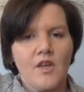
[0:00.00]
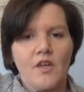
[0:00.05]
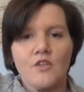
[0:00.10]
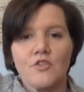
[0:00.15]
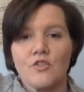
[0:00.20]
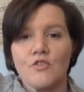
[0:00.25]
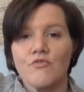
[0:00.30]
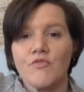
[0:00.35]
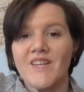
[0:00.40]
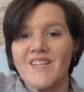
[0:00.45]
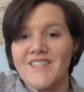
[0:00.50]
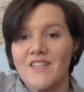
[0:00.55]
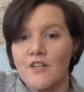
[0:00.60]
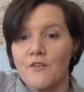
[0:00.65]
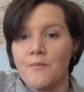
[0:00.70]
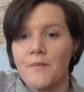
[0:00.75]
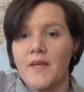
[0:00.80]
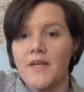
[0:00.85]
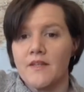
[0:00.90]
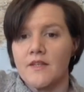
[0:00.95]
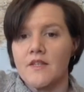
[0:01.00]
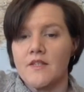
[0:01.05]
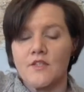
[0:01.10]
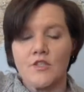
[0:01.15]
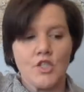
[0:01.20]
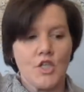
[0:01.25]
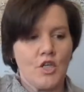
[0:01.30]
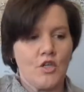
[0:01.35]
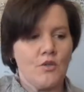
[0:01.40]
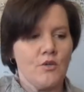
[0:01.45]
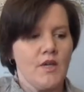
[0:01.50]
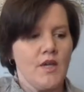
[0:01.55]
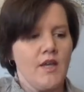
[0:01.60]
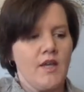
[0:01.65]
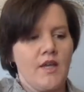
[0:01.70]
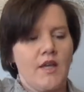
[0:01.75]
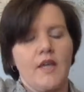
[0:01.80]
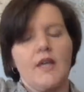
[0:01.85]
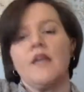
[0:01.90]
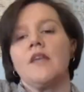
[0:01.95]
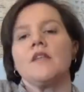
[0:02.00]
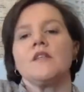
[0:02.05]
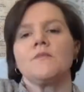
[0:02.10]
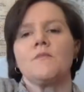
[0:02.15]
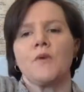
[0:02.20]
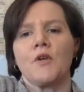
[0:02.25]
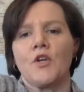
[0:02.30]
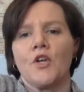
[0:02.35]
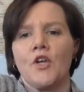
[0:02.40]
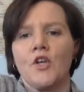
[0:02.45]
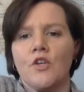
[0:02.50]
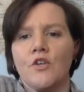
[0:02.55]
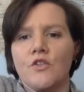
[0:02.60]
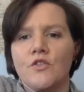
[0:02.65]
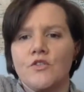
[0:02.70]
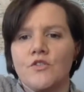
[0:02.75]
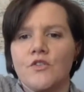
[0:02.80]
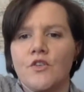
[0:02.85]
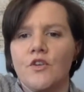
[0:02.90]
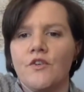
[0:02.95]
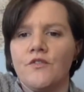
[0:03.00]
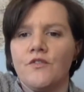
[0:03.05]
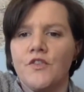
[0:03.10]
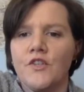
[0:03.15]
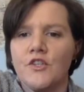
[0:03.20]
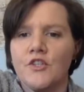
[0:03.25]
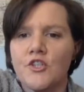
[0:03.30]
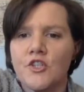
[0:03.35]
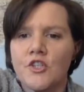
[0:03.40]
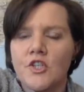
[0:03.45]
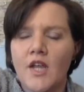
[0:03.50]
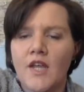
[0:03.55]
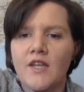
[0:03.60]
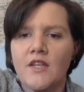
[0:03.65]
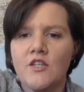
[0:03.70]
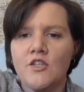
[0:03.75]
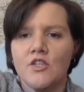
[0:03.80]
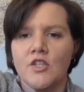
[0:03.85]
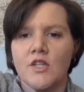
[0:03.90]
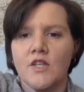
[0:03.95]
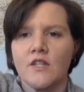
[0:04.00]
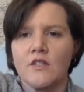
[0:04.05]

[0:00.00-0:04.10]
So the reason I picked these 2 is because of the changing.